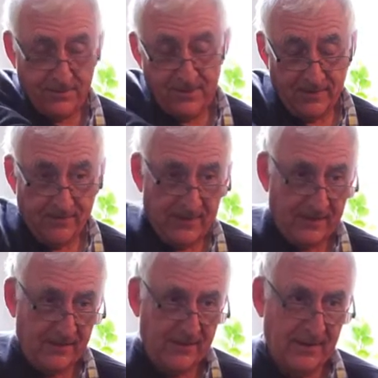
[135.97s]
putting your
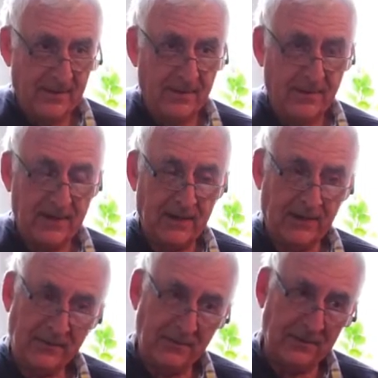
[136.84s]
finger in and it might
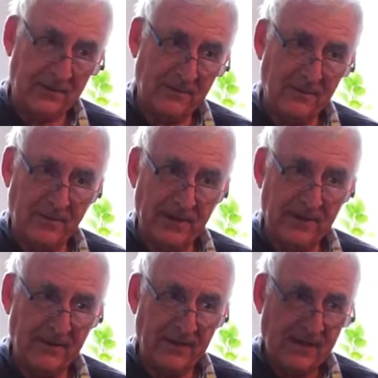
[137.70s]
get chopped off and
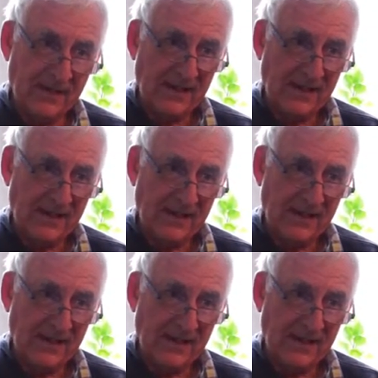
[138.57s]
whatever.